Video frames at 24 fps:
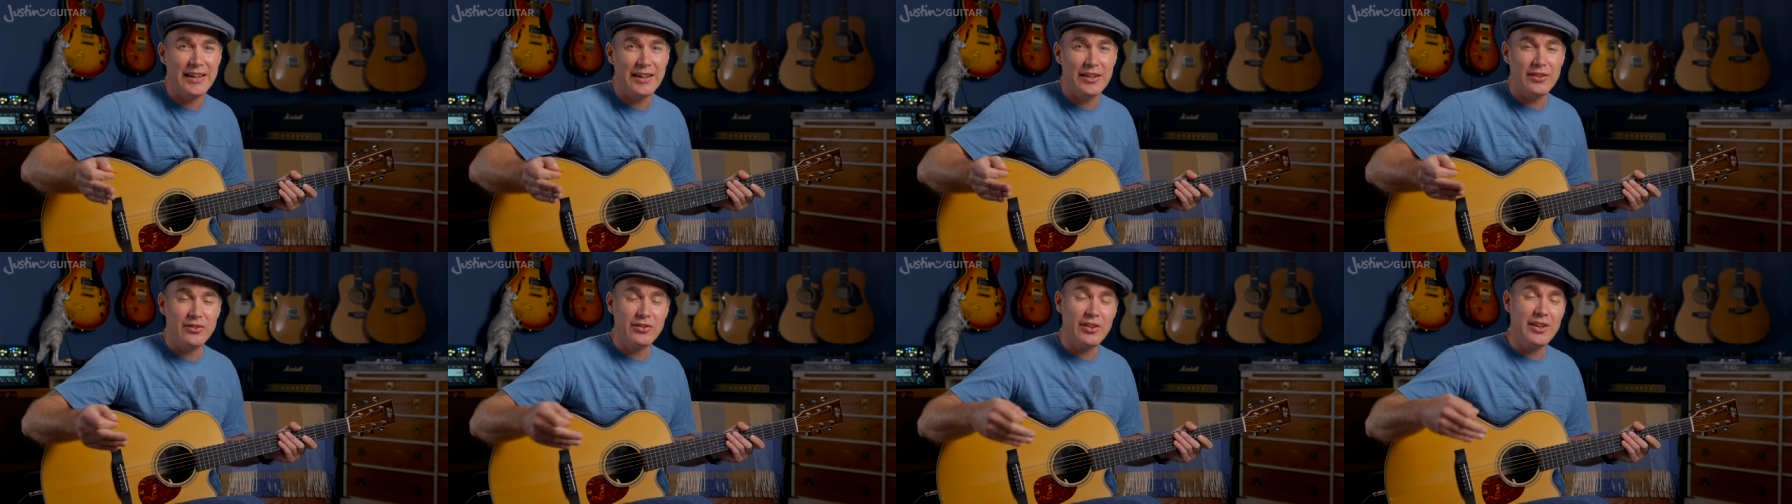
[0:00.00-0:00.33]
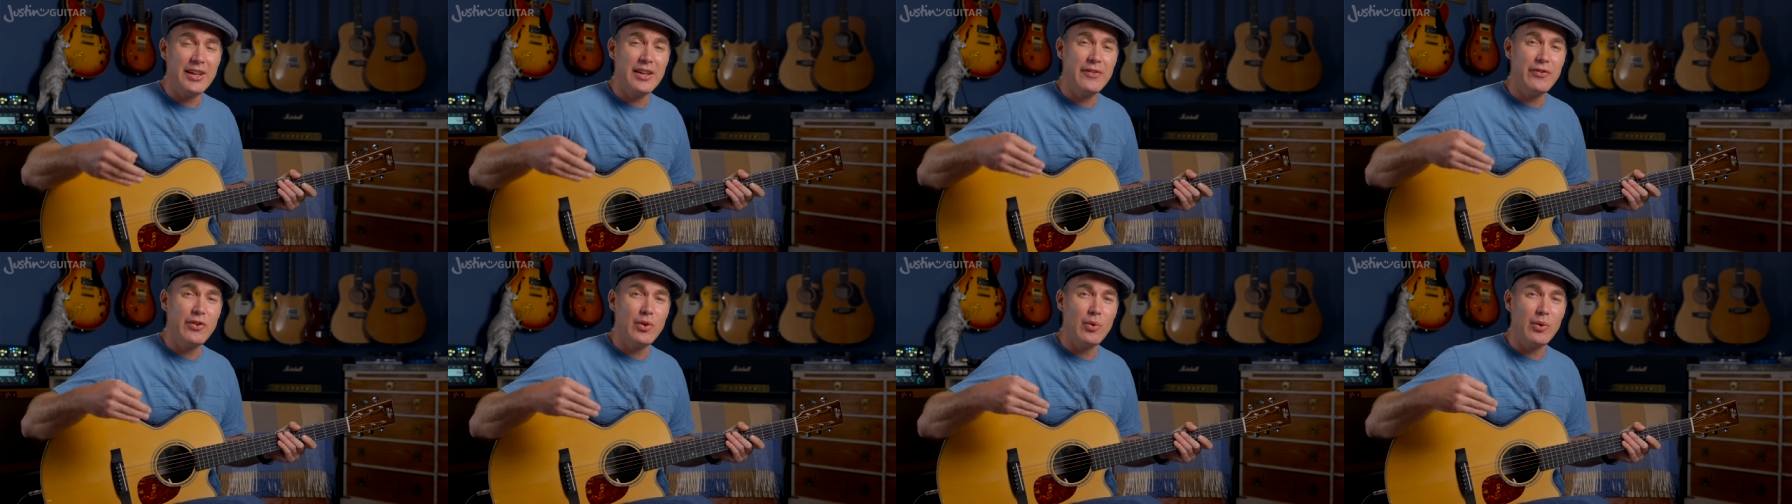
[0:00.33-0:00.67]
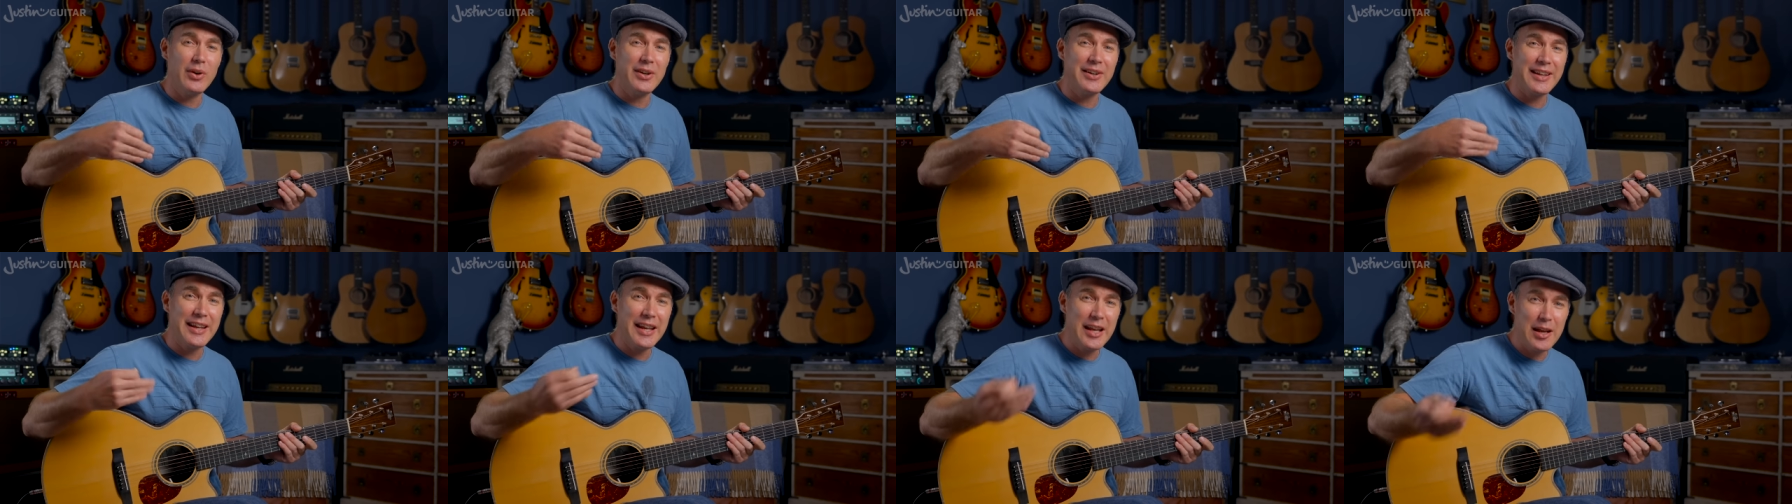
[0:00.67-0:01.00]
So if you
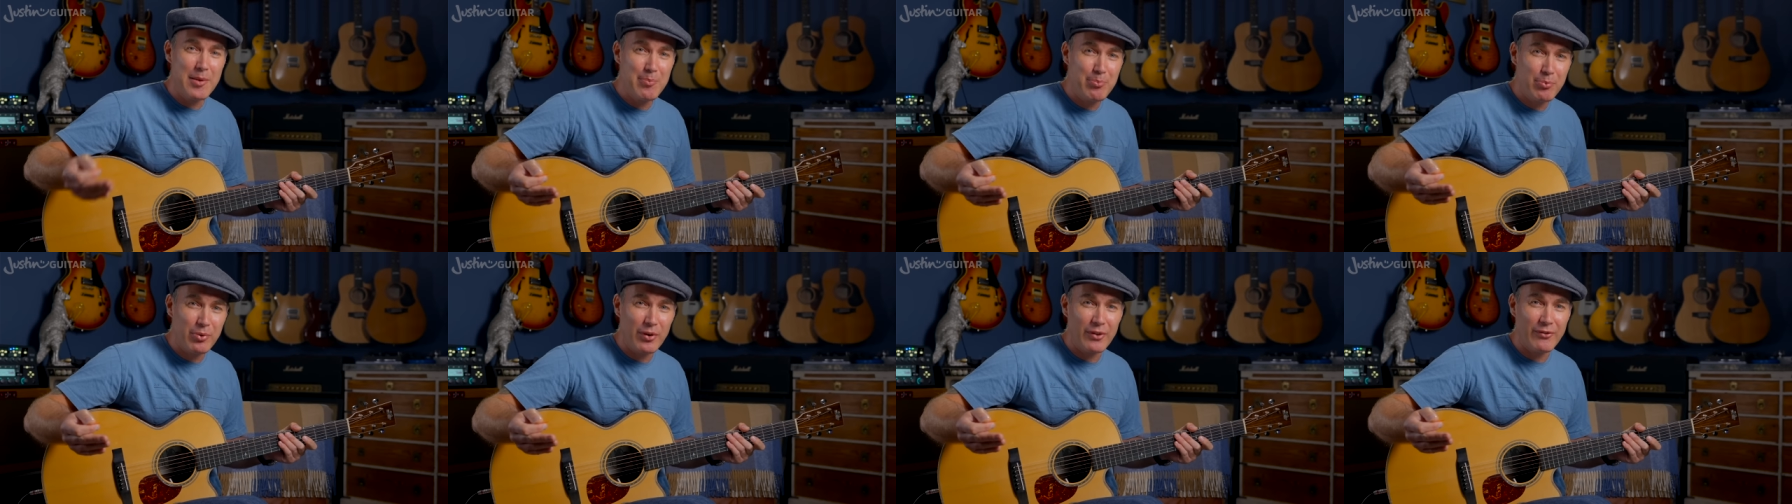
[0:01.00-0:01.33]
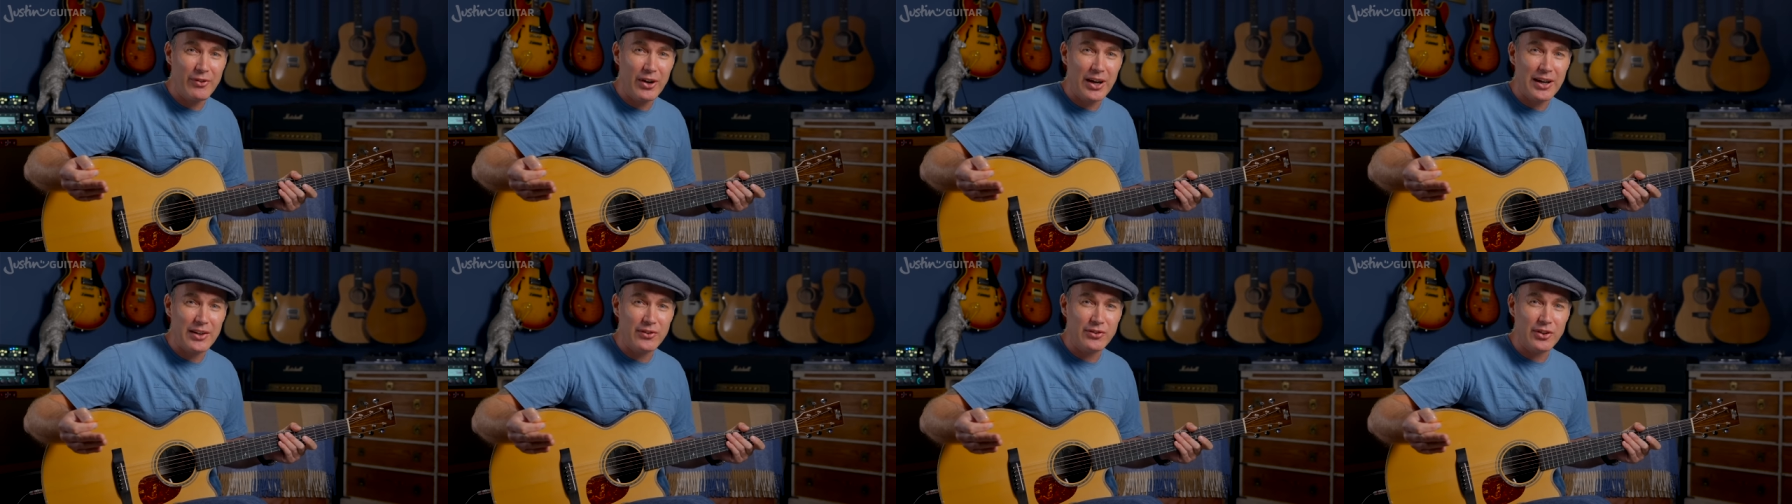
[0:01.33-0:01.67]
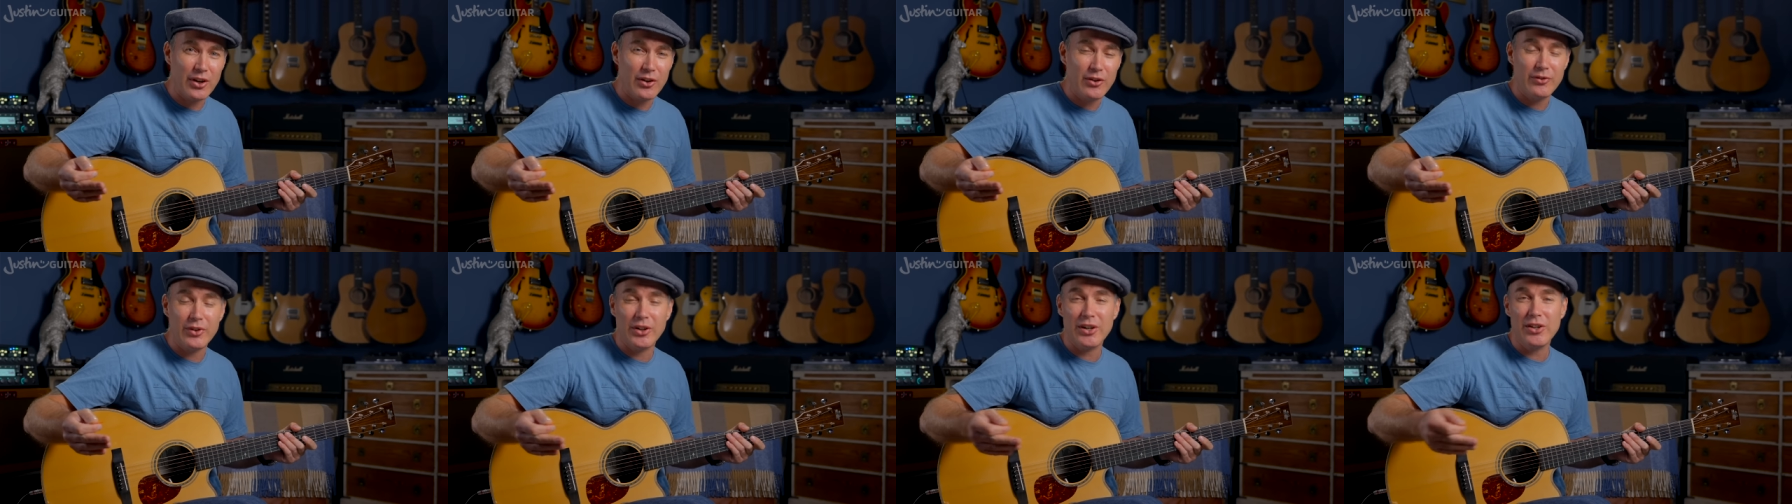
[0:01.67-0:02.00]
wanted to improvise
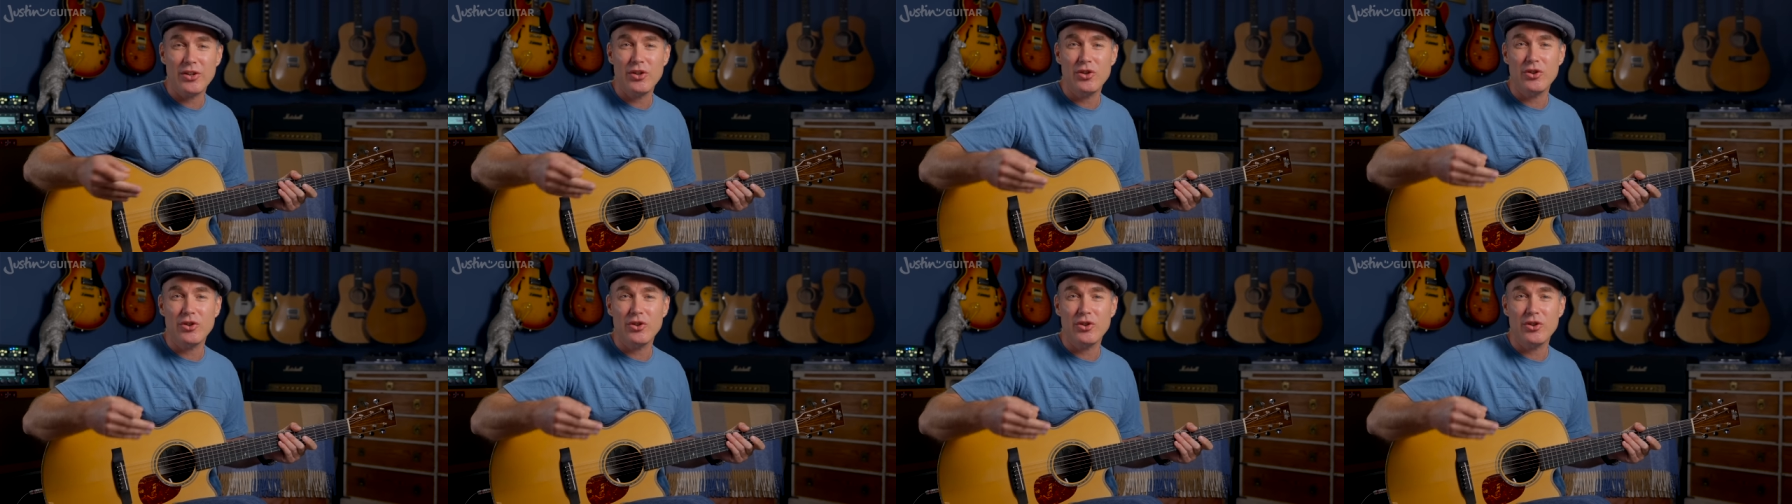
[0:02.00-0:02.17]
over it,